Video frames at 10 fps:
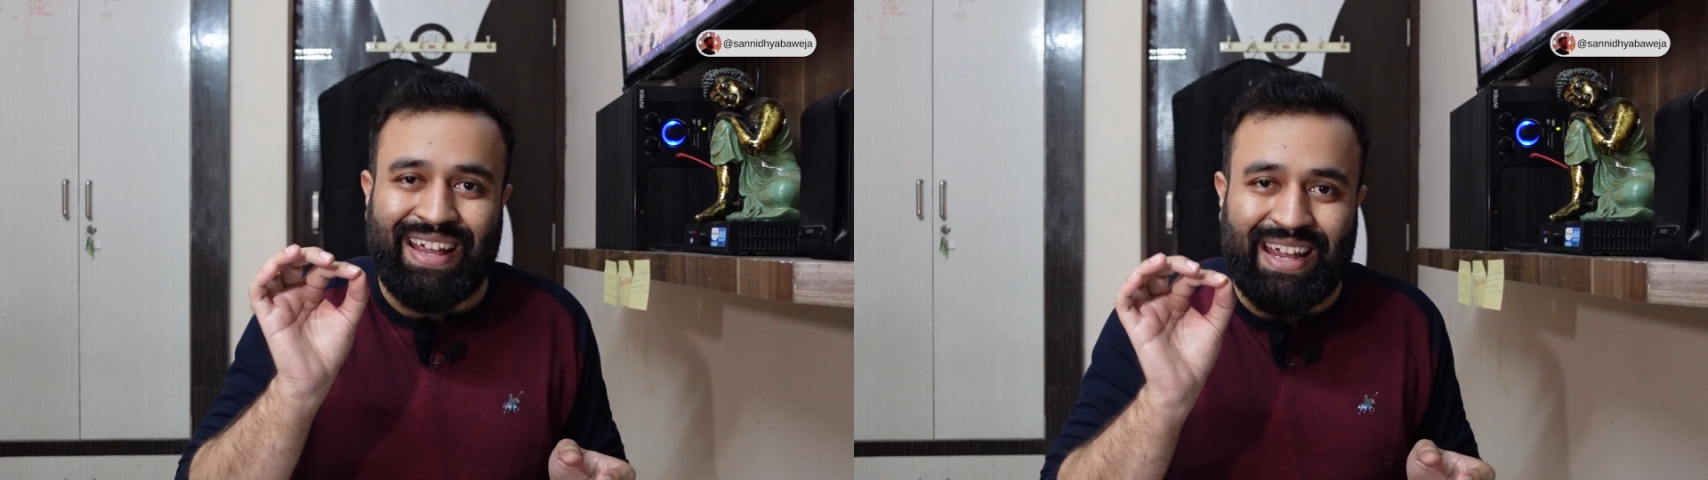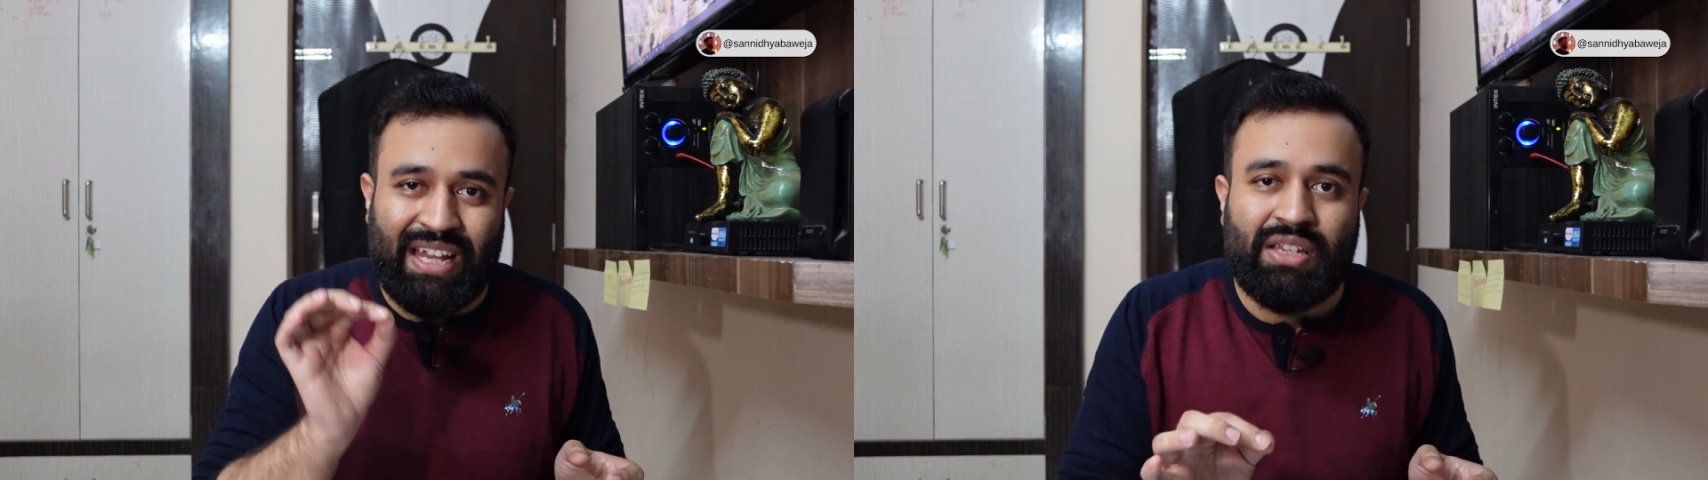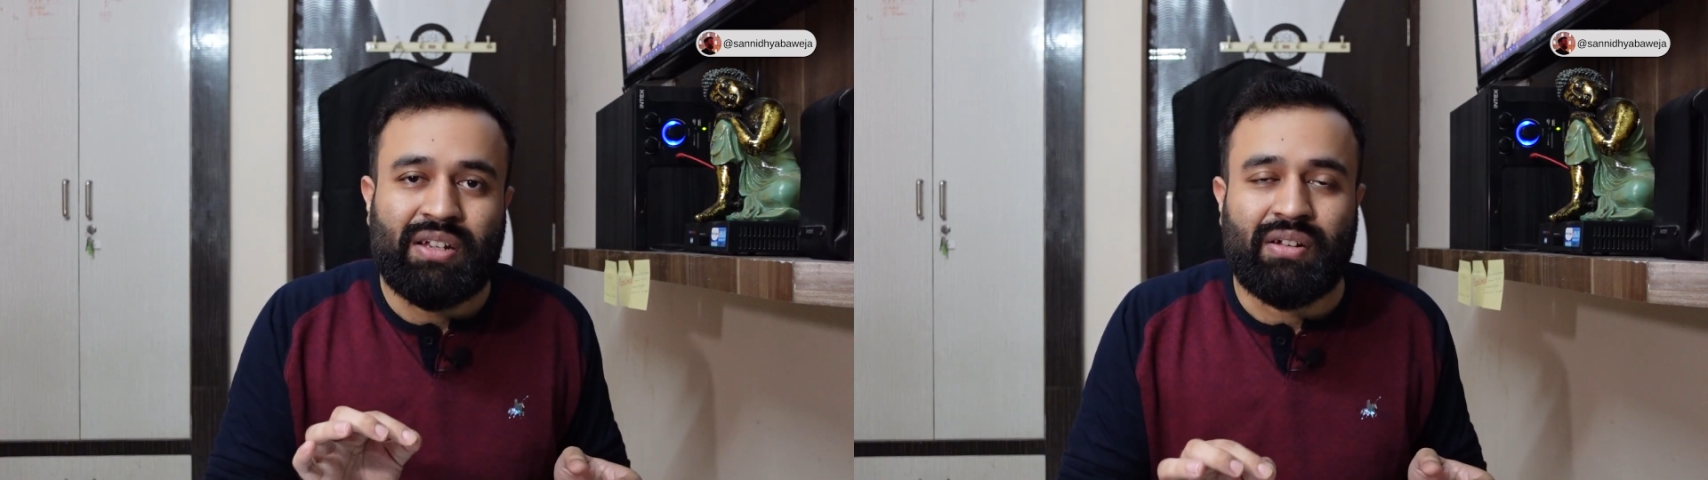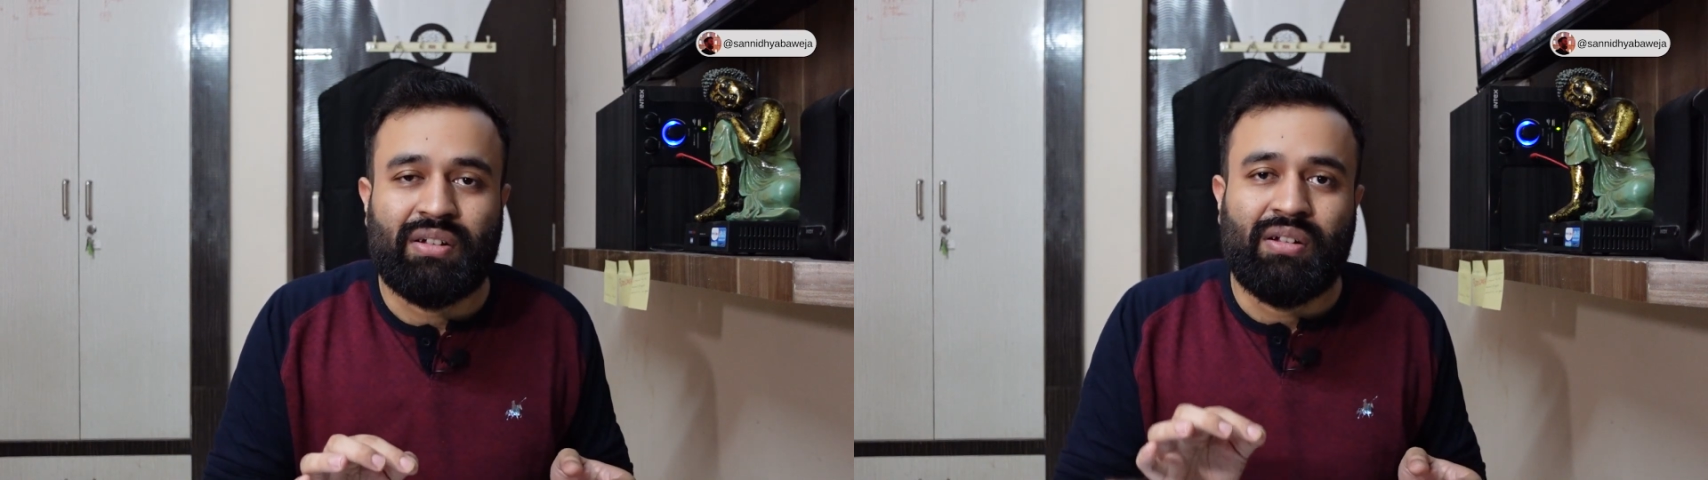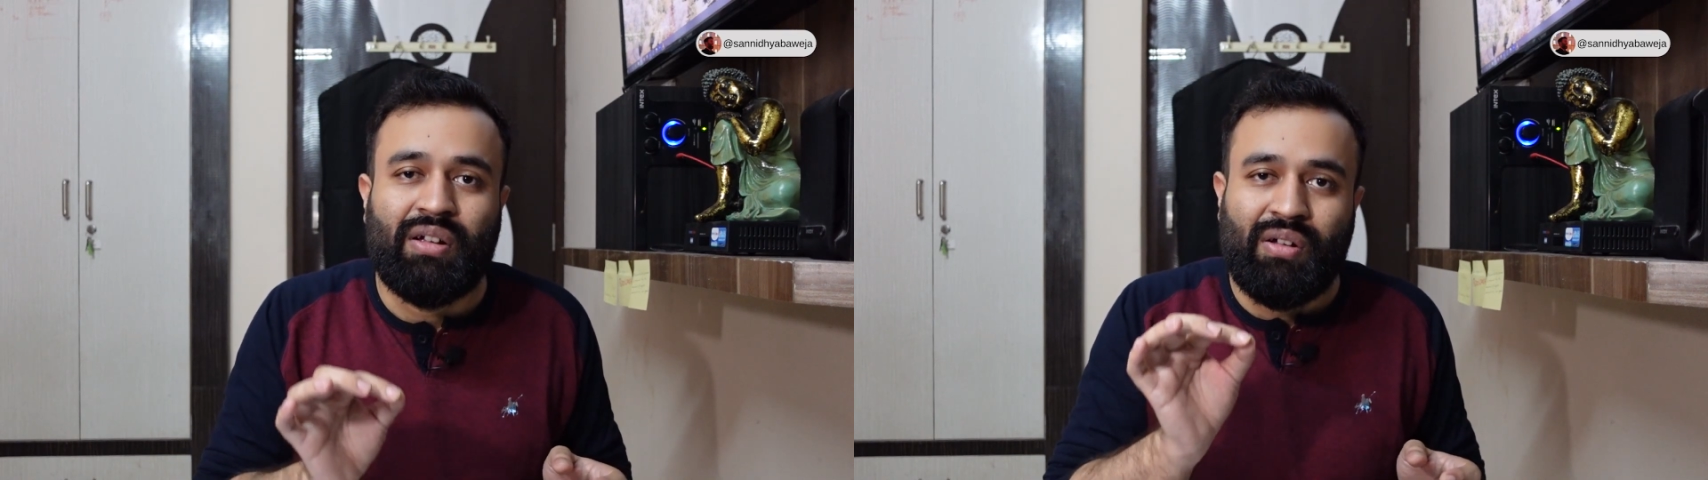in
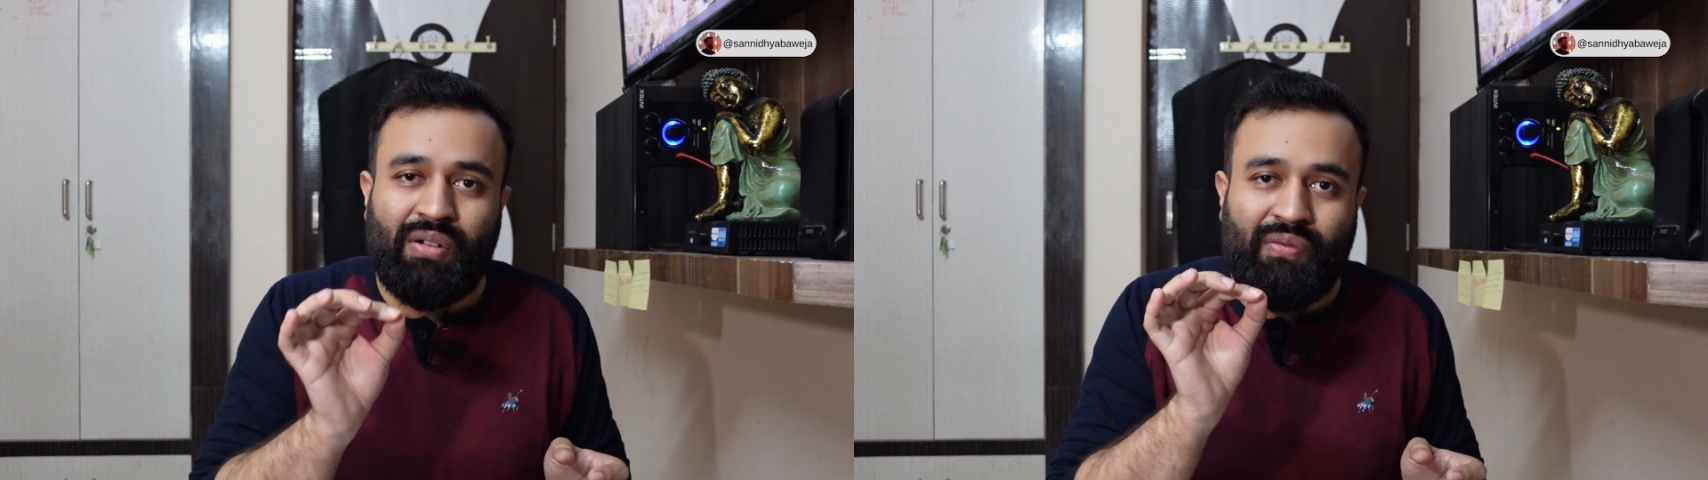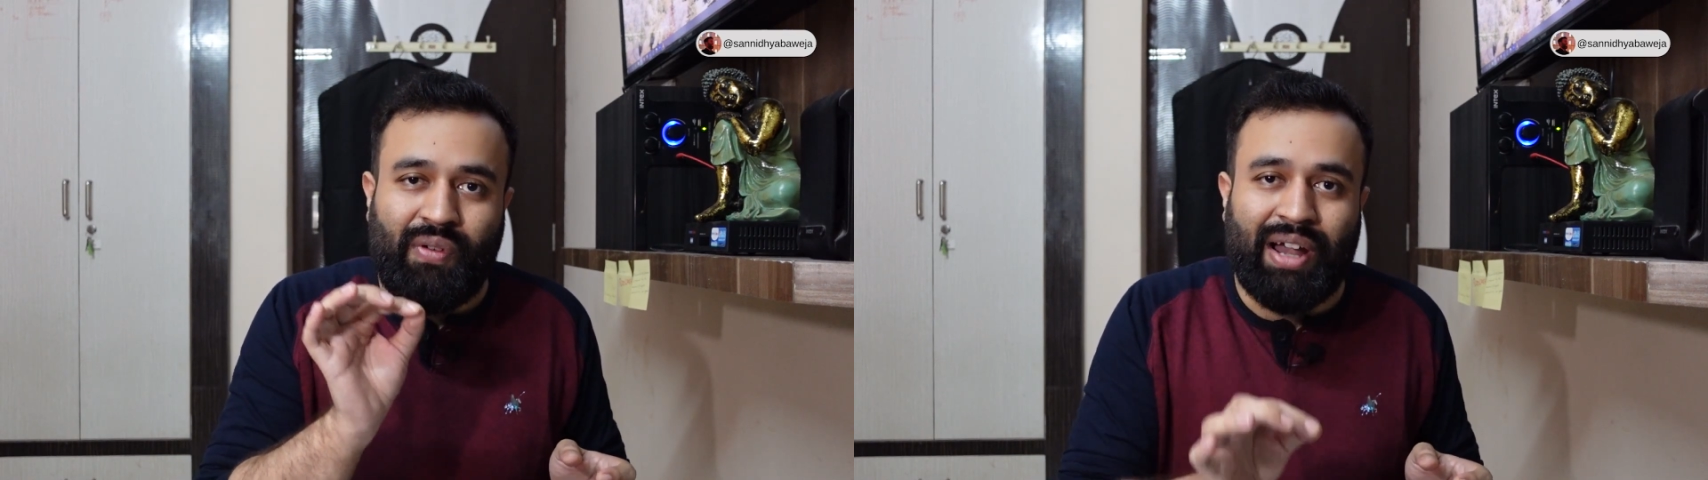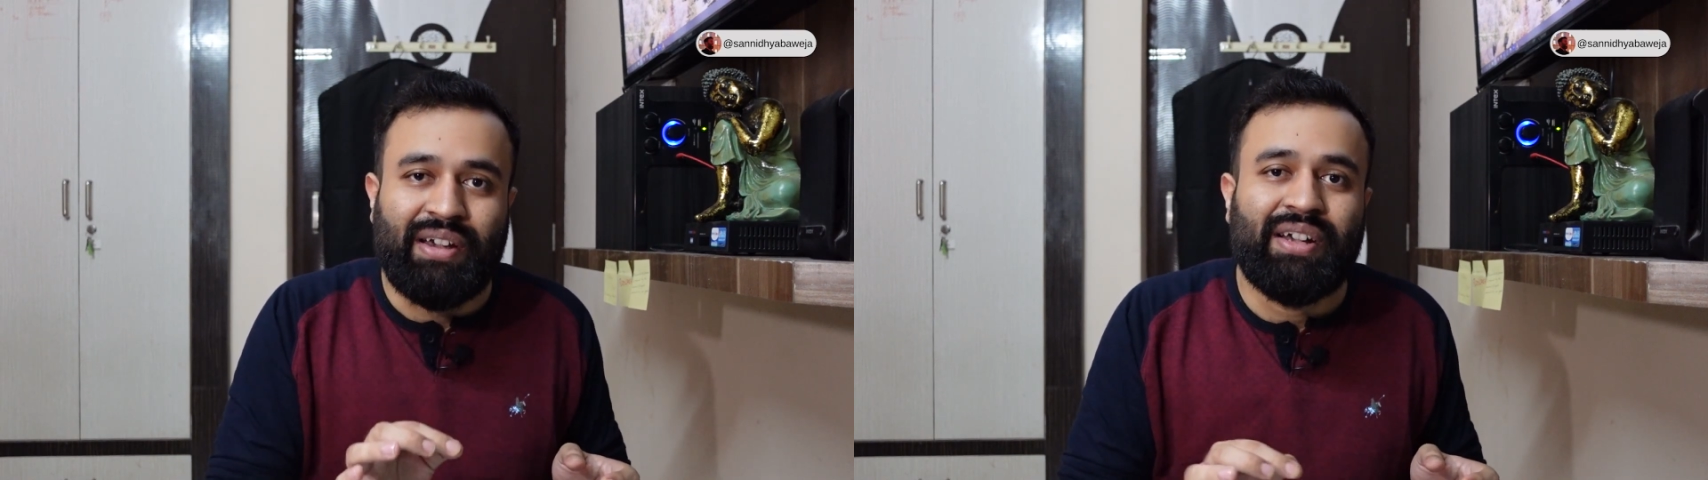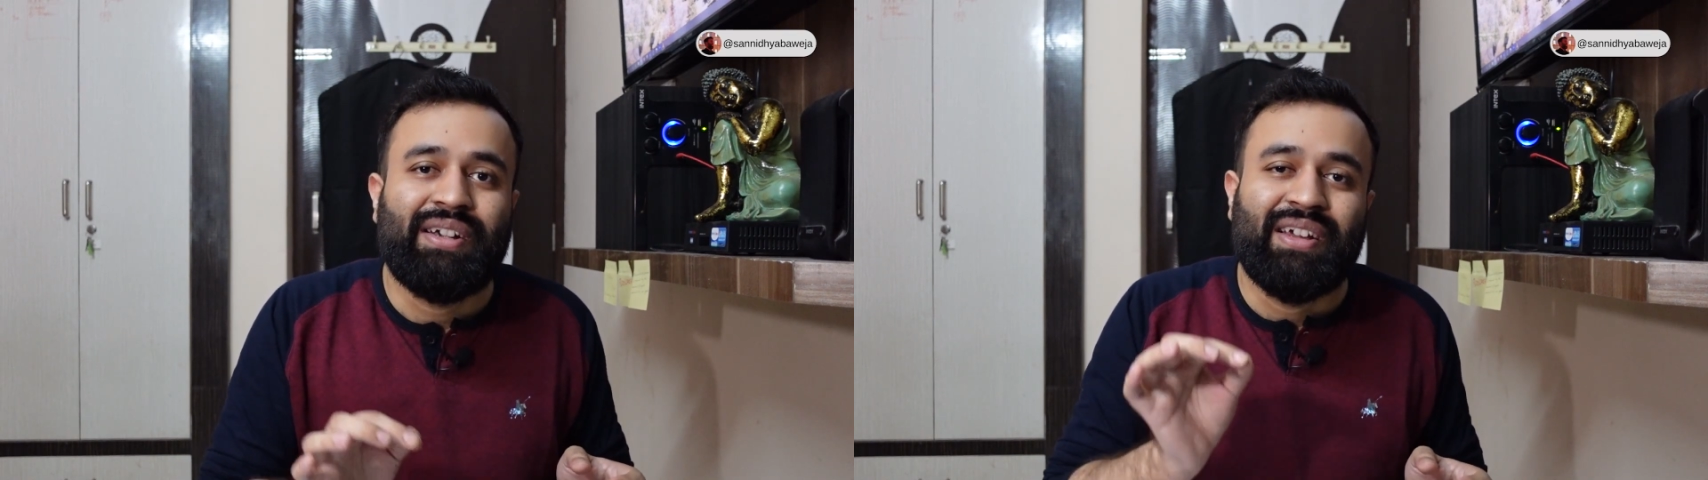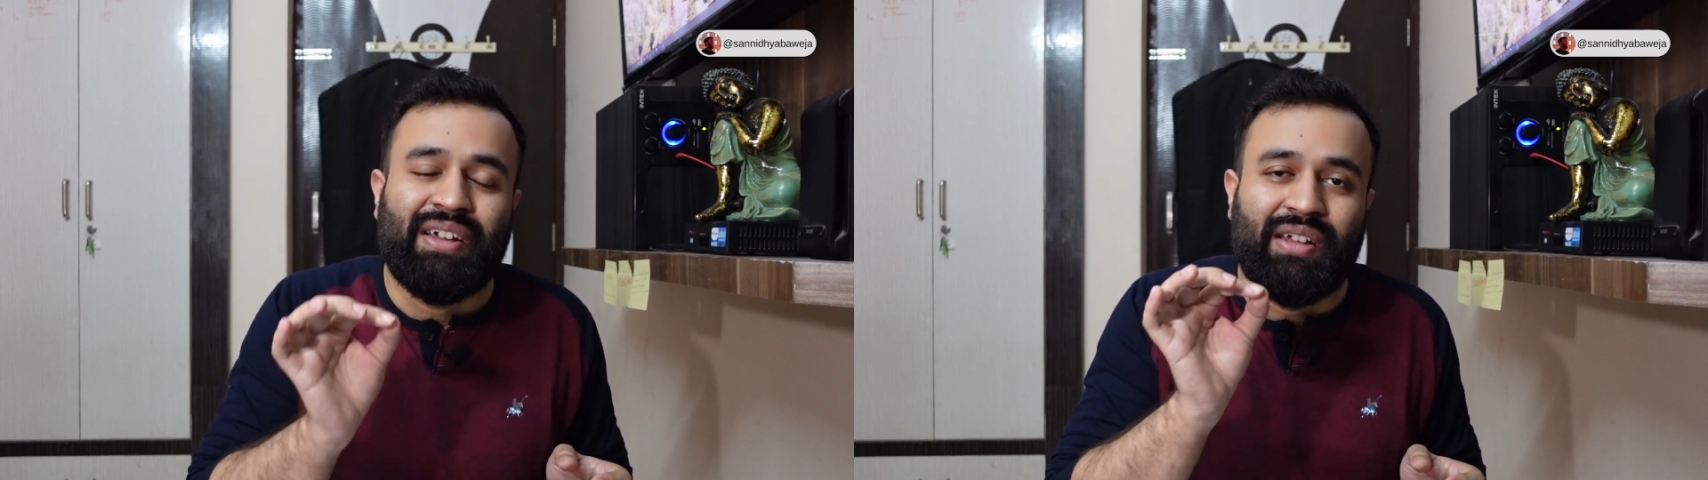general find it